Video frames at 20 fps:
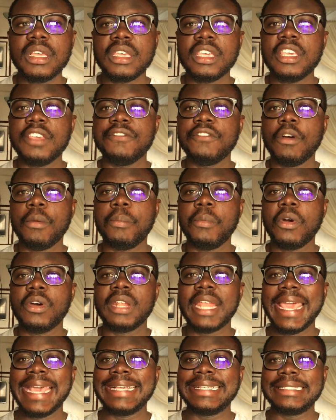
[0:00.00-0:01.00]
give up on
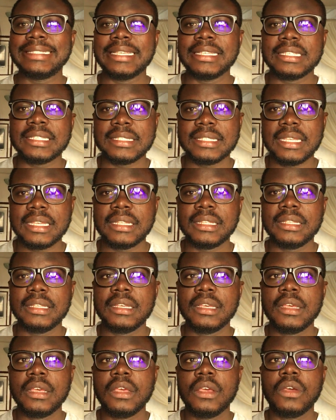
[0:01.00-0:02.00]
existing,
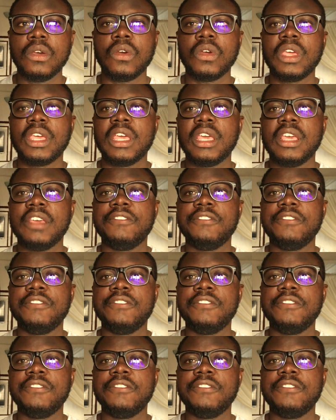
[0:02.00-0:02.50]
okay?